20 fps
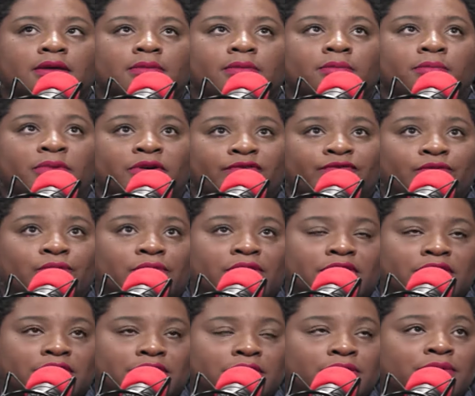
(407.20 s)
Before
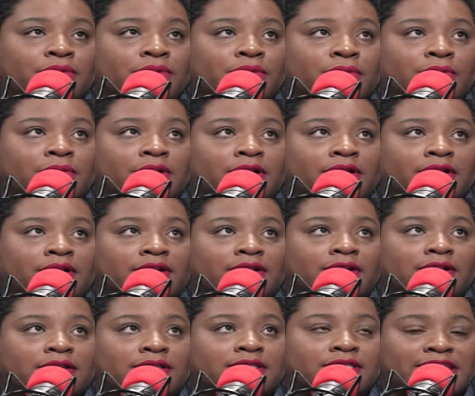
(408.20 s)
you
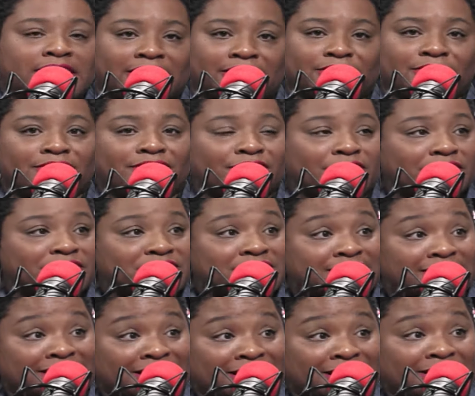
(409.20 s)
take your first
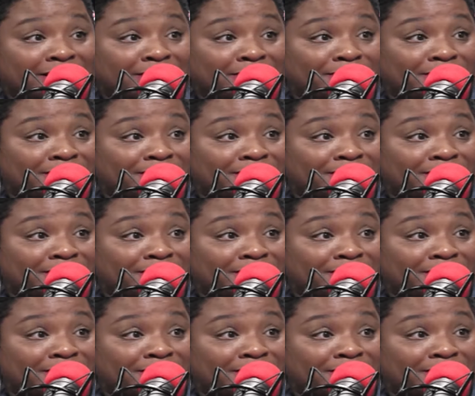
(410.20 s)
step,